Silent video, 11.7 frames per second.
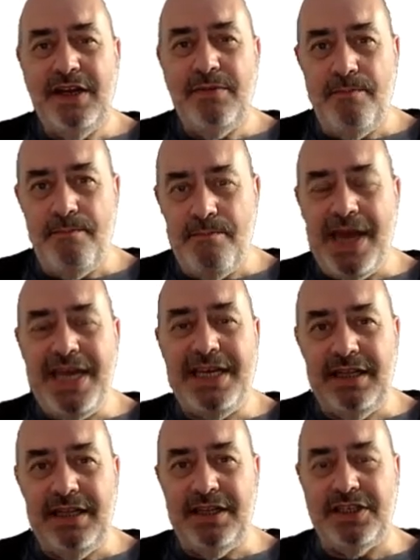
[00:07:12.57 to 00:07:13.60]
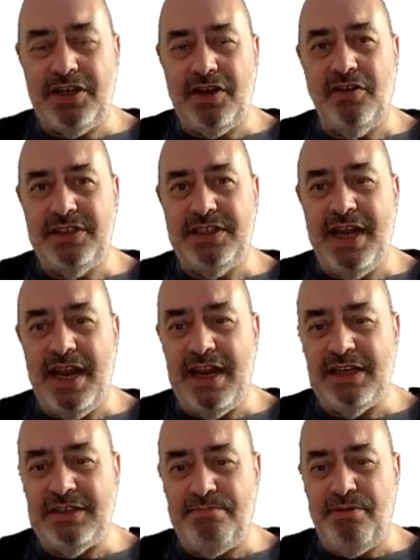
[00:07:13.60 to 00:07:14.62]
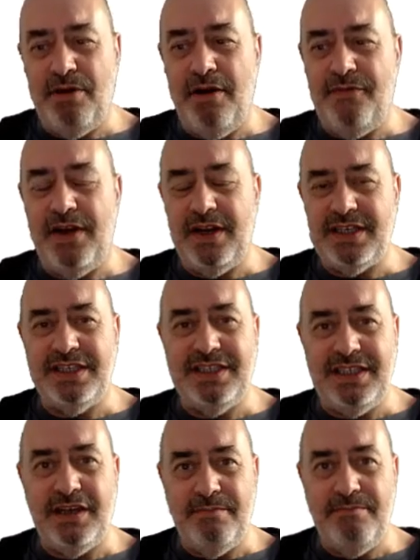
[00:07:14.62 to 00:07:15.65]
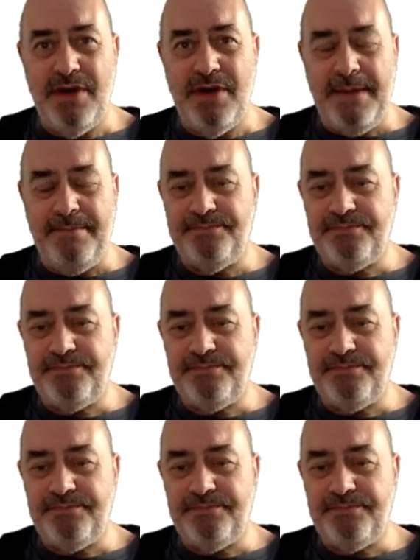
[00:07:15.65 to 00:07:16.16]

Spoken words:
making this content as perfect as it can be.